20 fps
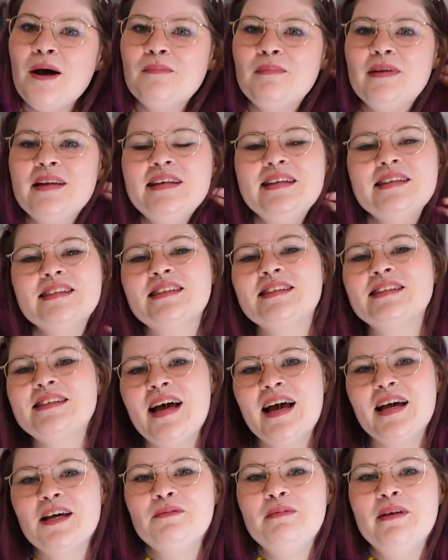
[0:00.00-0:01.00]
please
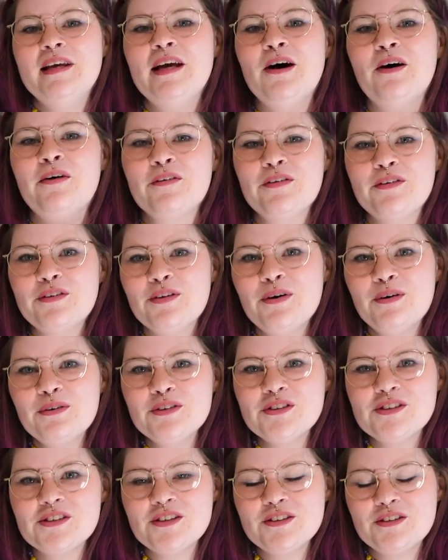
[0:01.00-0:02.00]
tag me on
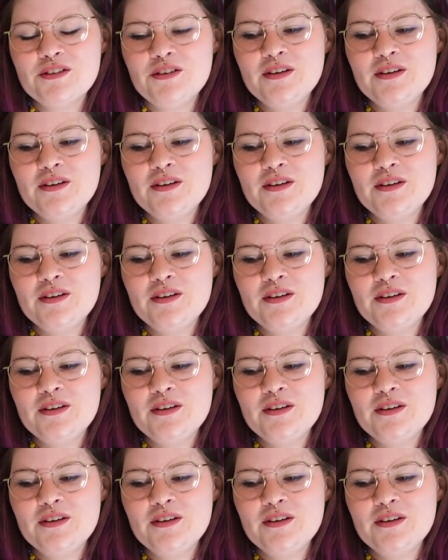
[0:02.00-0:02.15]
socials.